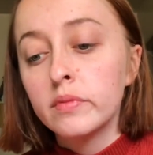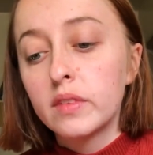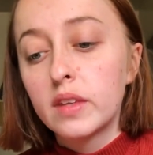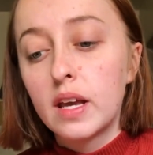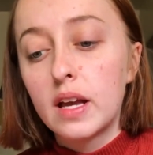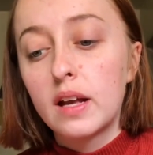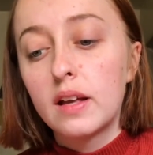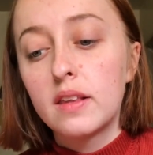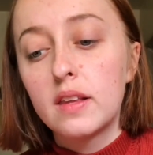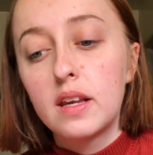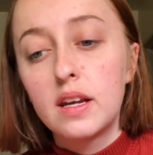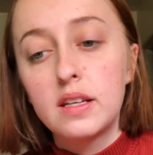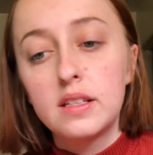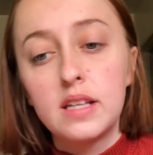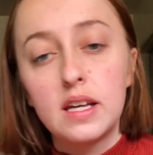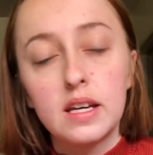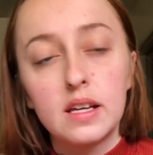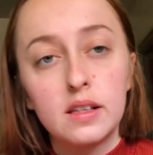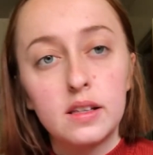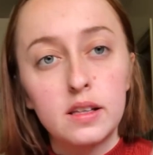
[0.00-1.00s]
And then I
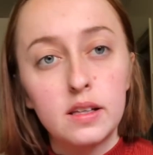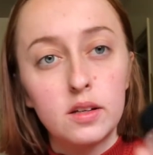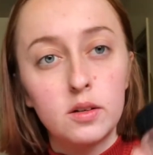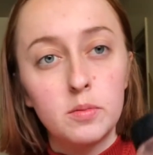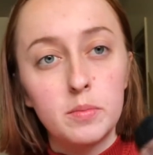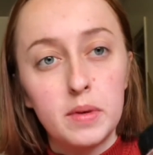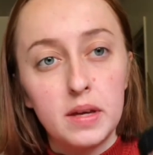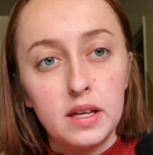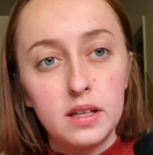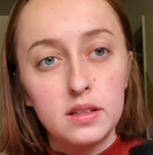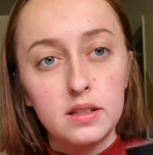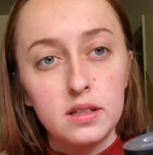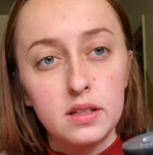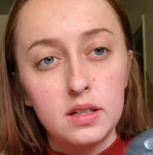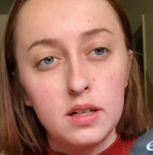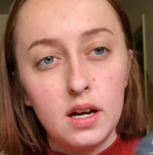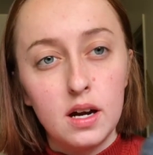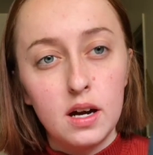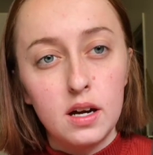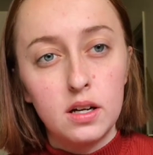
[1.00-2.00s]
take a little bit
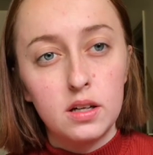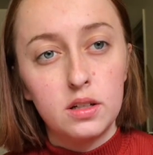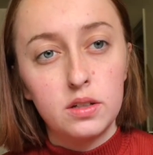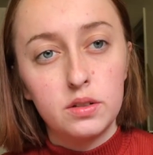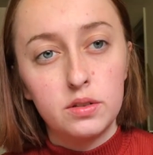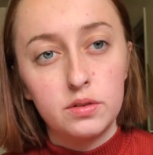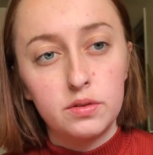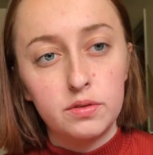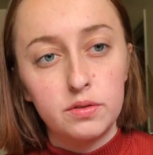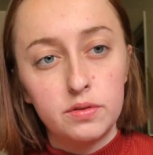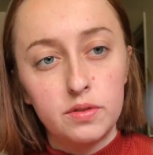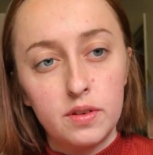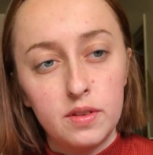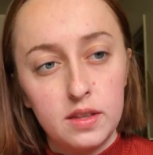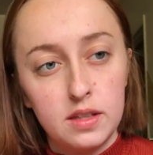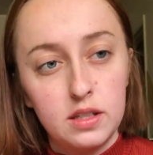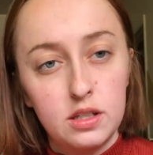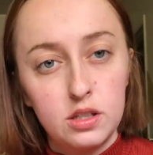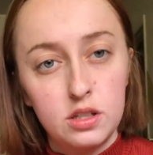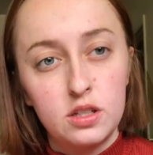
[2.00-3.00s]
of
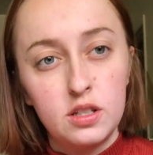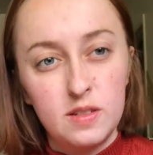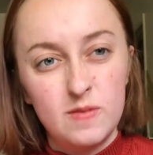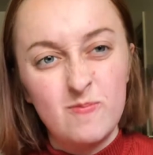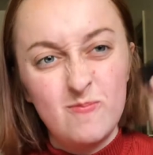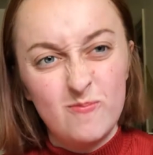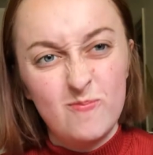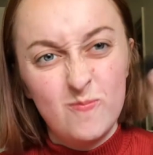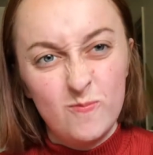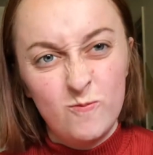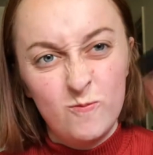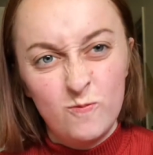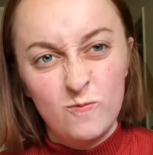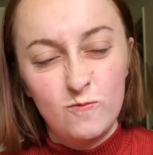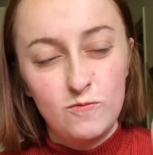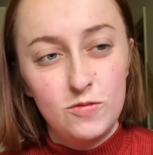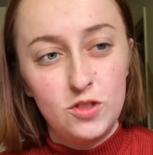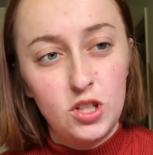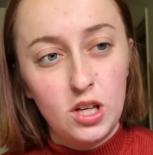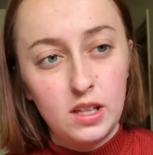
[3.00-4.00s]
this
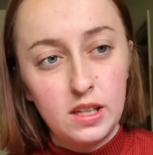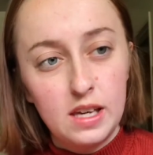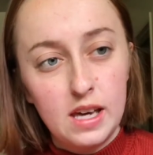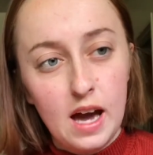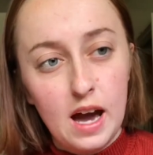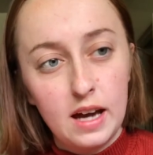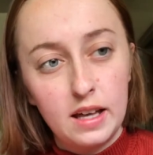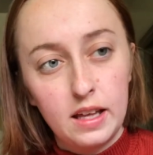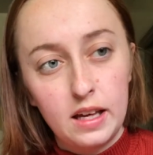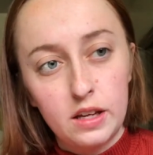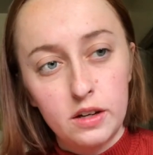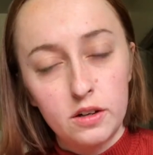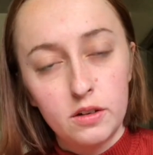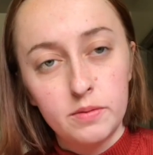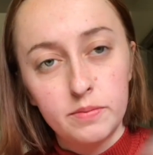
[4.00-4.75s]
jelly highlighter.